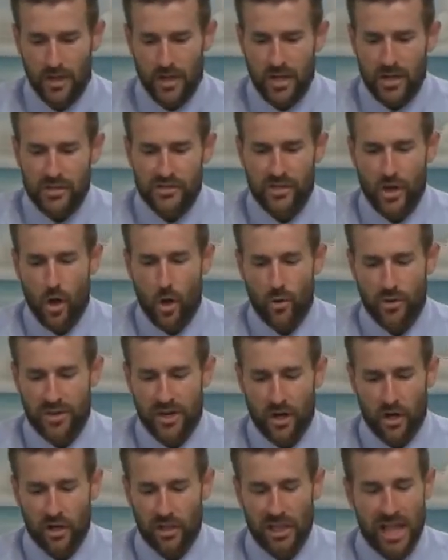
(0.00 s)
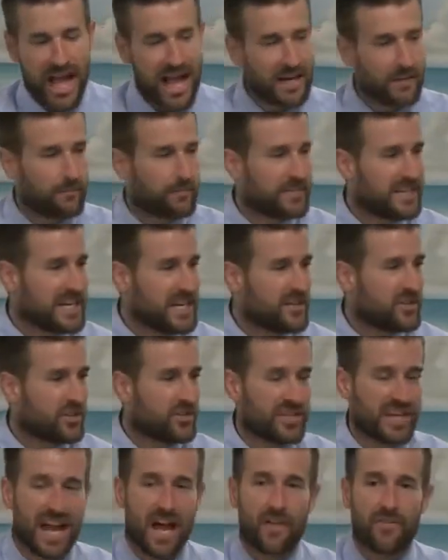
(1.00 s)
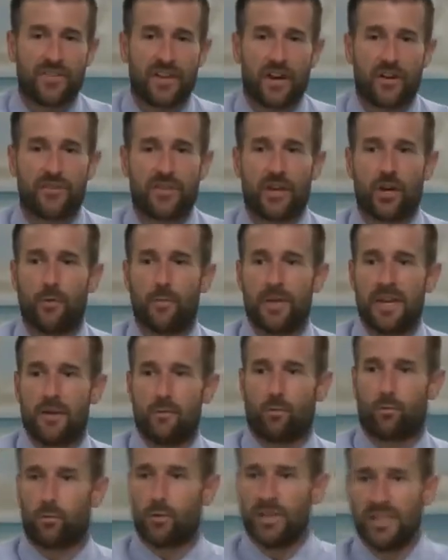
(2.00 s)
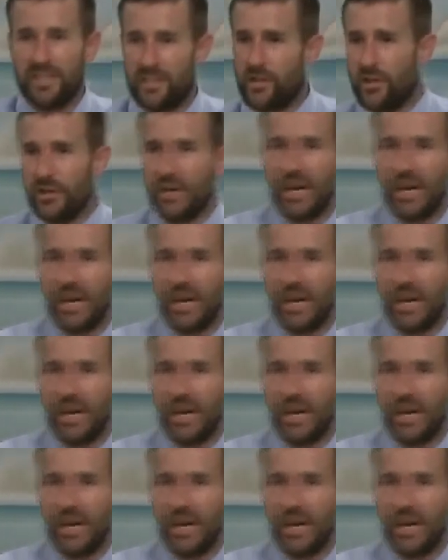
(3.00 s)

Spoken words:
So there are a lot of teachers out there that'll be really good